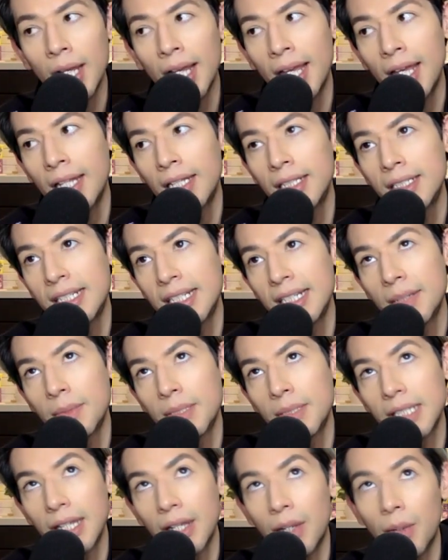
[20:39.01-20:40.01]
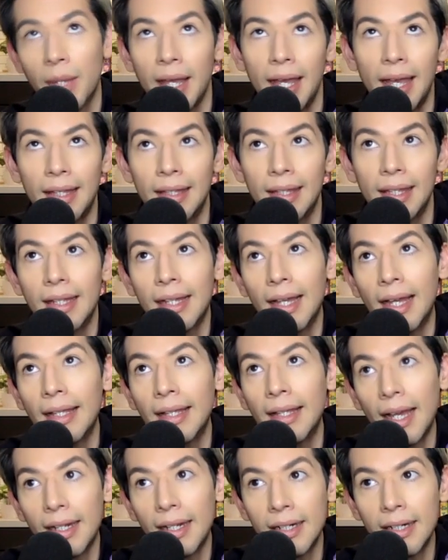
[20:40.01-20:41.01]
and Dina was like okay like I
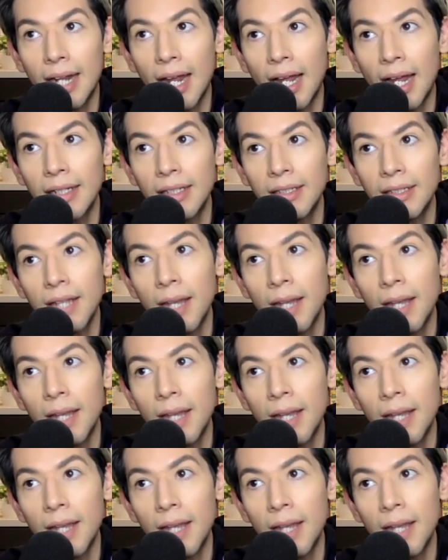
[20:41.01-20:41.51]
get it I